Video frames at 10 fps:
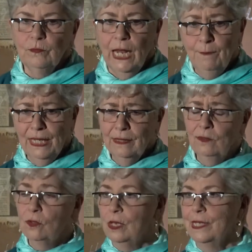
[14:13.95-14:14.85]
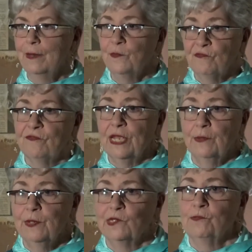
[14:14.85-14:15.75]
and my little claim to
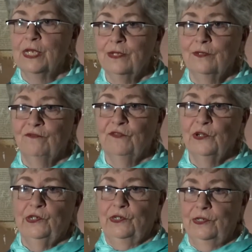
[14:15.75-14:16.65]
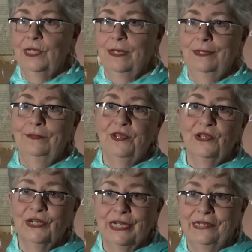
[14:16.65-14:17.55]
fame is being the first nun in the
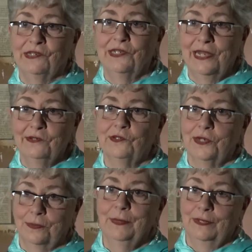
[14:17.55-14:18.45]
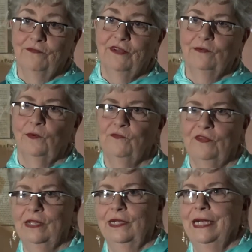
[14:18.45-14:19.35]
United States to commit a federal
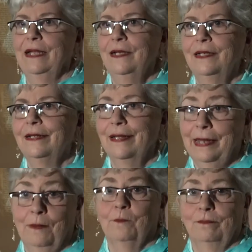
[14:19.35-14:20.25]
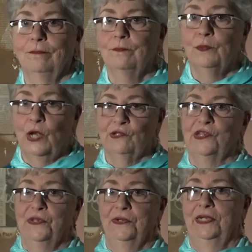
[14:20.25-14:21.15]
felony get
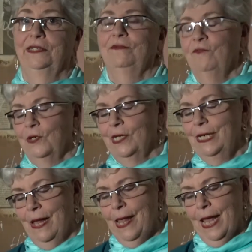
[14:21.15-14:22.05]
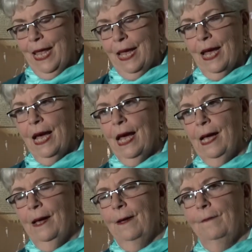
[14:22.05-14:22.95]
prosecuted for it,
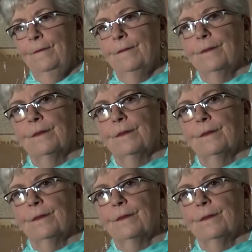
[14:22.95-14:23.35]
um,